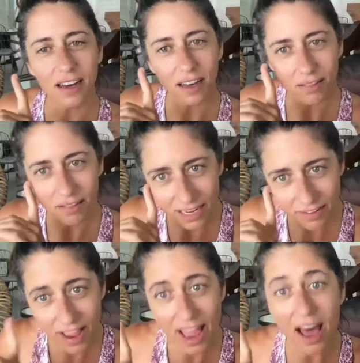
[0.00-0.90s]
a lot
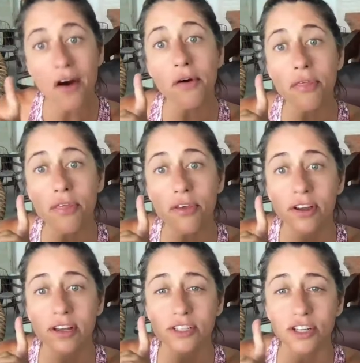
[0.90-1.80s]
of health
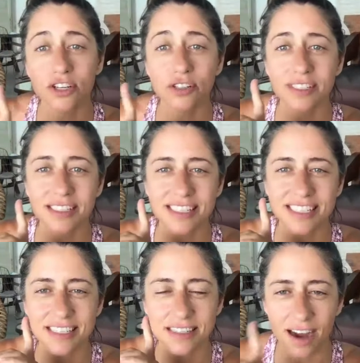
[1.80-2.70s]
turns into
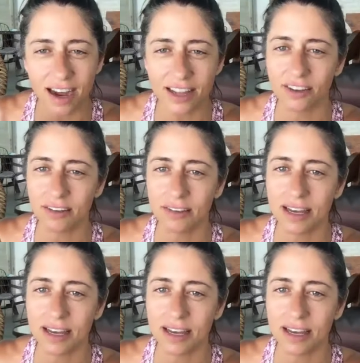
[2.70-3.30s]
denial.